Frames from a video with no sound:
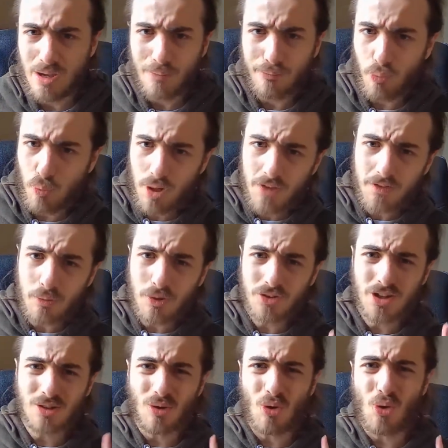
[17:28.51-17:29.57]
But what if it
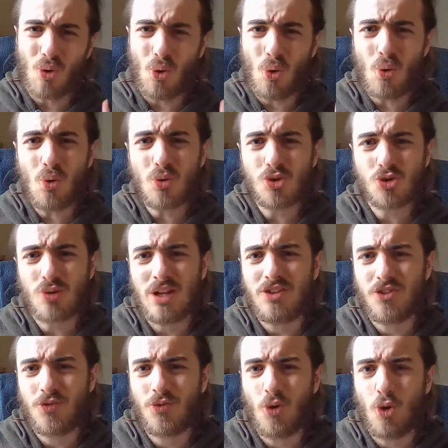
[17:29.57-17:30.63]
wasn't all
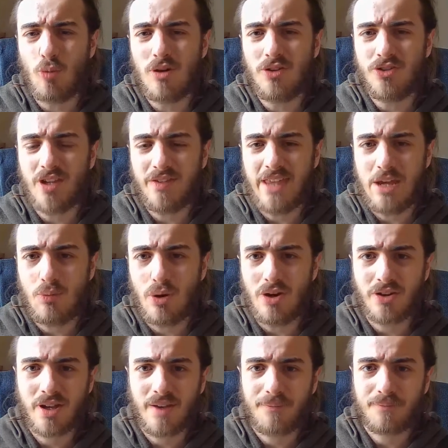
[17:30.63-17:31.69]
Transformers that they
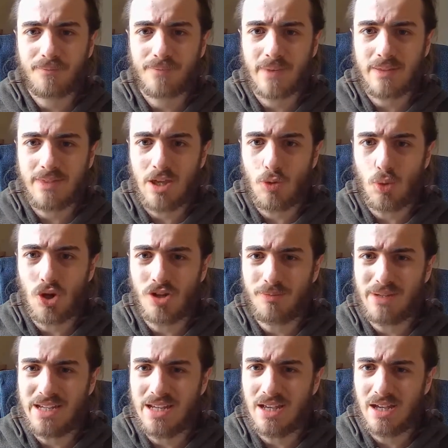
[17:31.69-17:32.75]
would
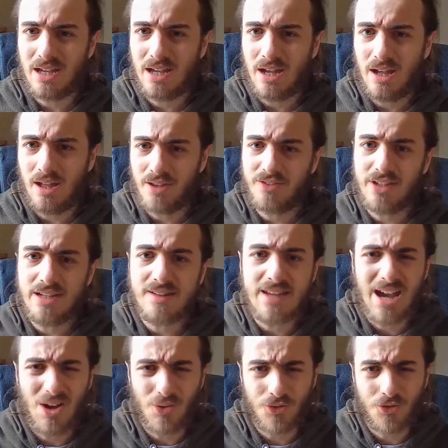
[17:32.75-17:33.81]
be hunting
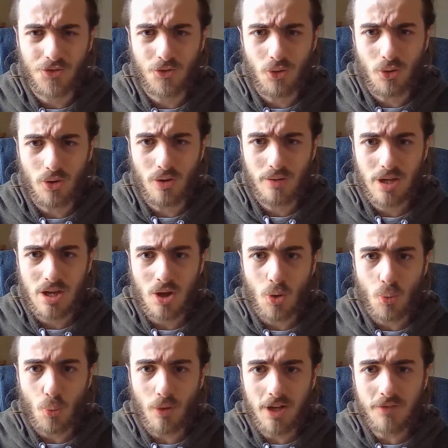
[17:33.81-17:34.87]
down for?
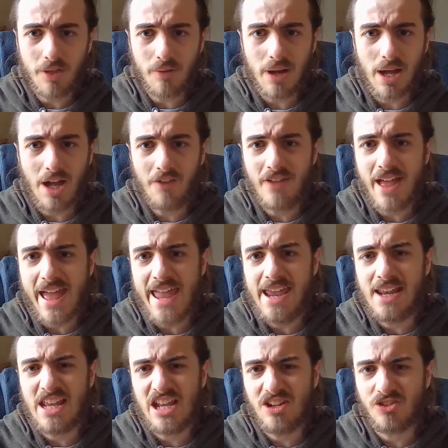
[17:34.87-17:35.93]
What if there were other
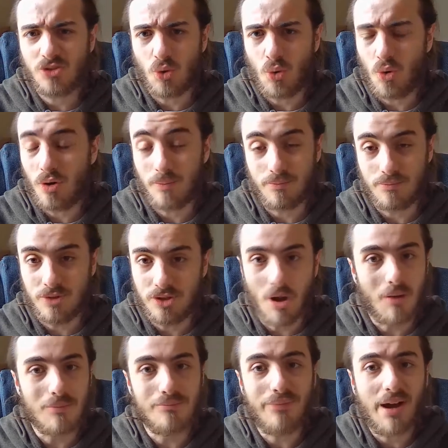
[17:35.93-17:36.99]
aliens or
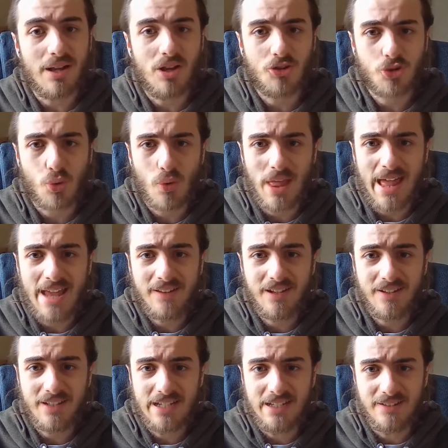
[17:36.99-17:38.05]
non-biological
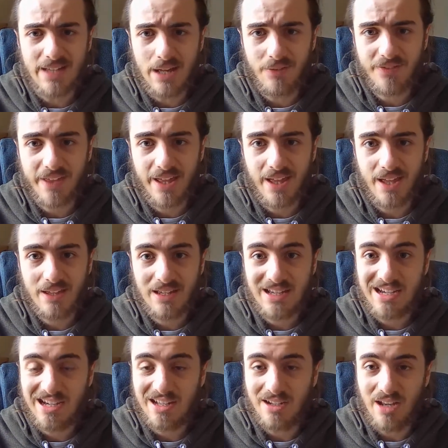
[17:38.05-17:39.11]
entities out there,
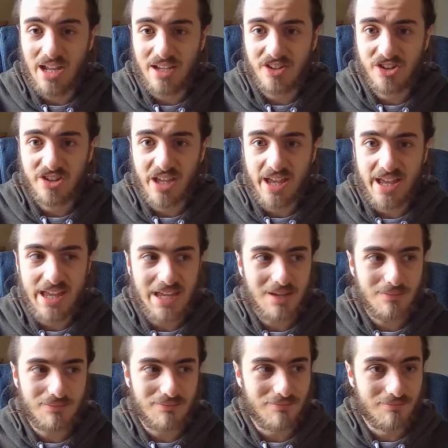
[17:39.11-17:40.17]
like
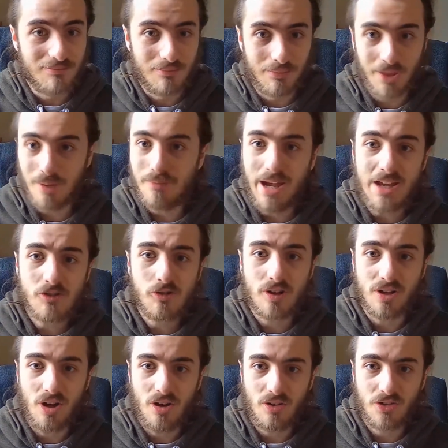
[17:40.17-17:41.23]
say the
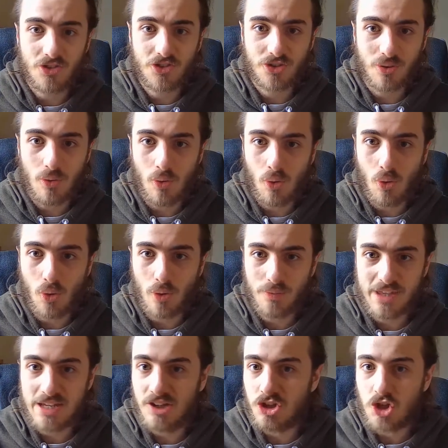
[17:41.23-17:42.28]
Micronauts or
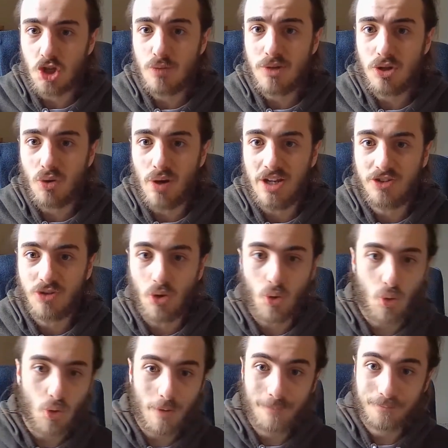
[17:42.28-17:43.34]
the Inhumanoids
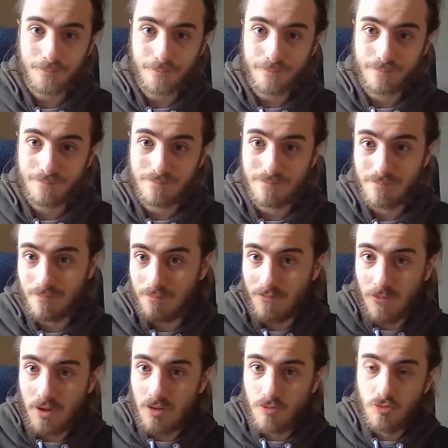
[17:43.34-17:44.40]
or
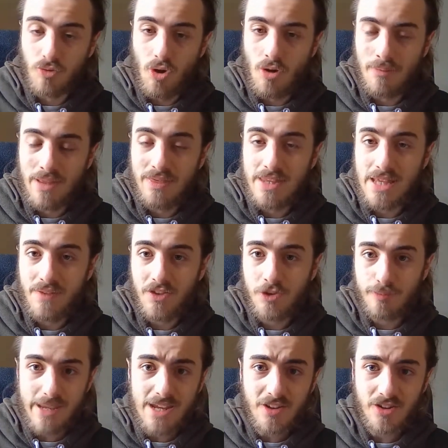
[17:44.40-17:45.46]
Rom and the other
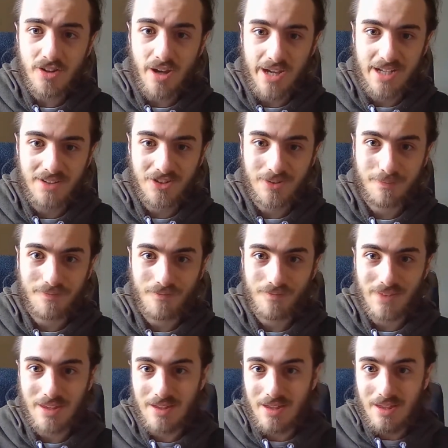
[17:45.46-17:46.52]
Space Knights?
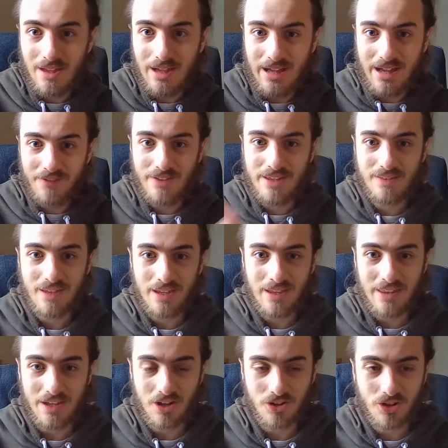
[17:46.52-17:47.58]
I think
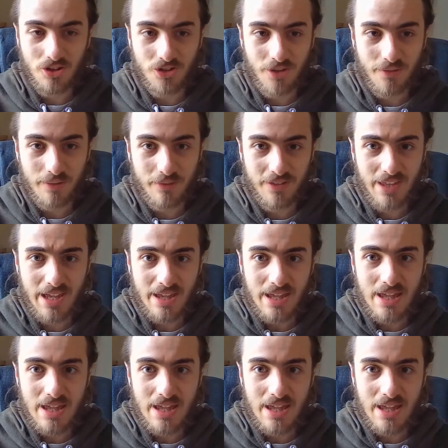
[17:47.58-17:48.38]
they could do something with that.